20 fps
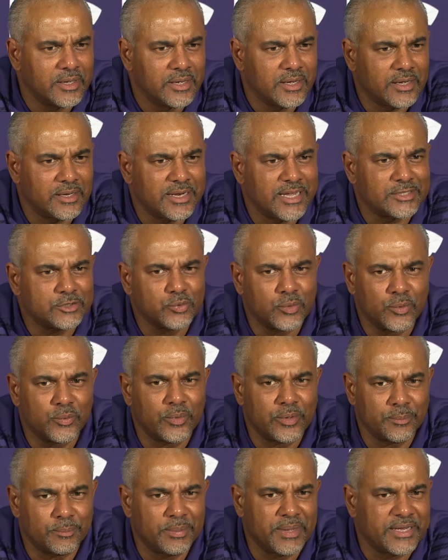and that's when
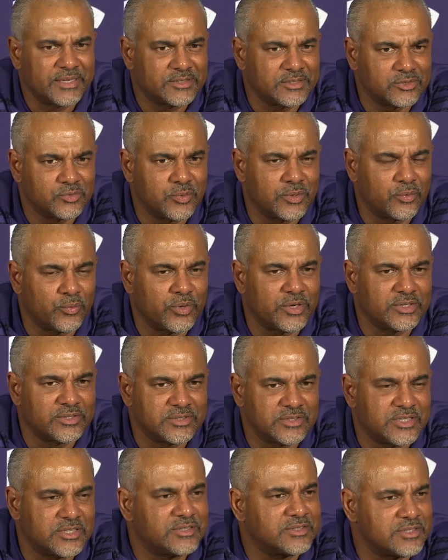we're best when we're
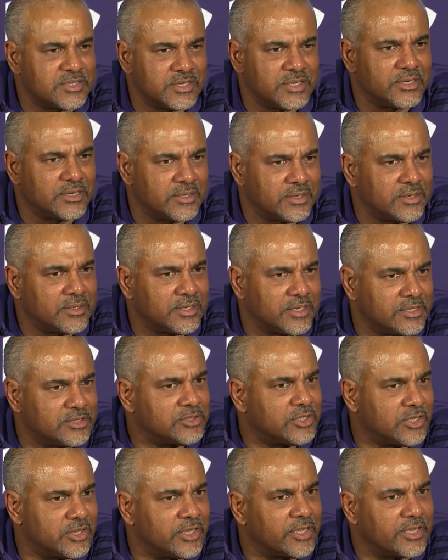assisting
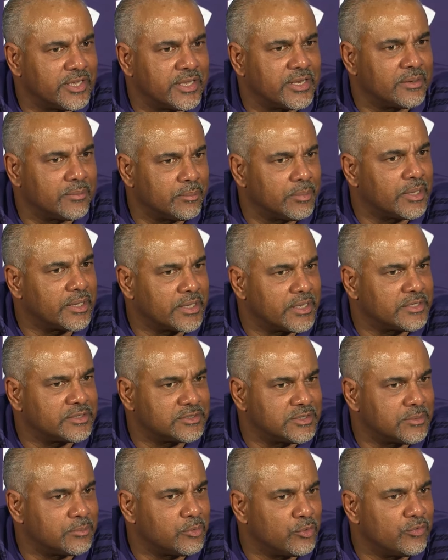each other and getting
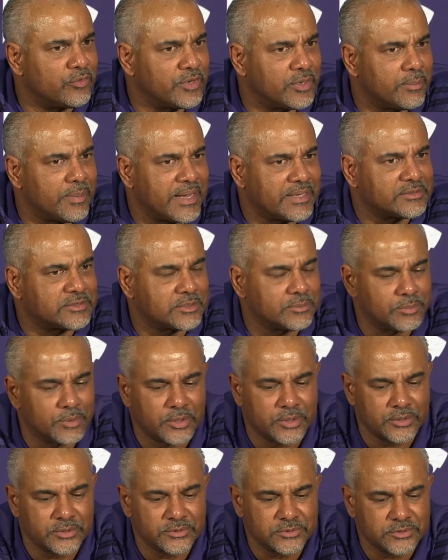buckets and moving the
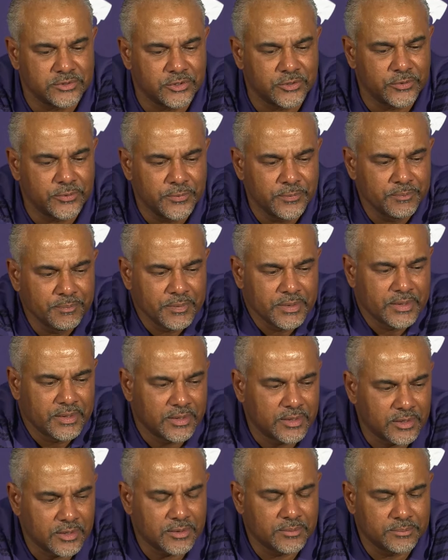basketball. And so,
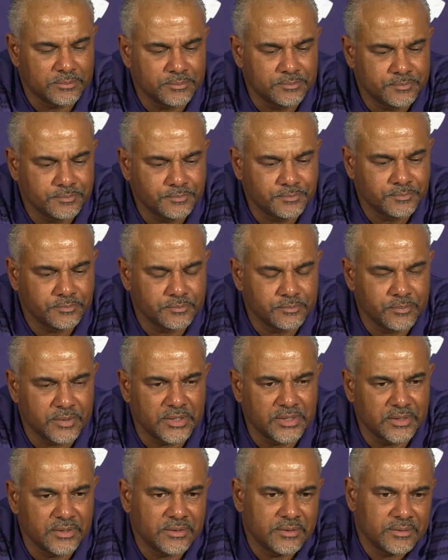um,
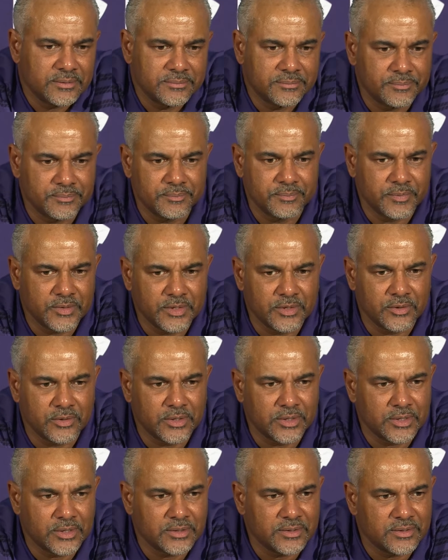but you know,
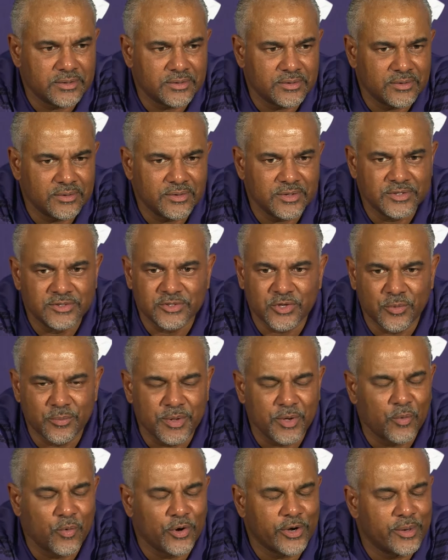uh, it's going to
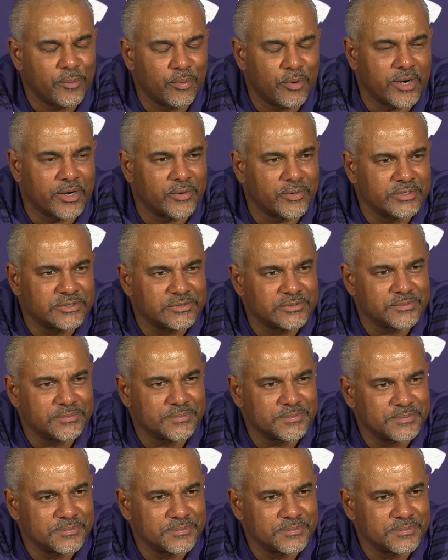be a work in progress.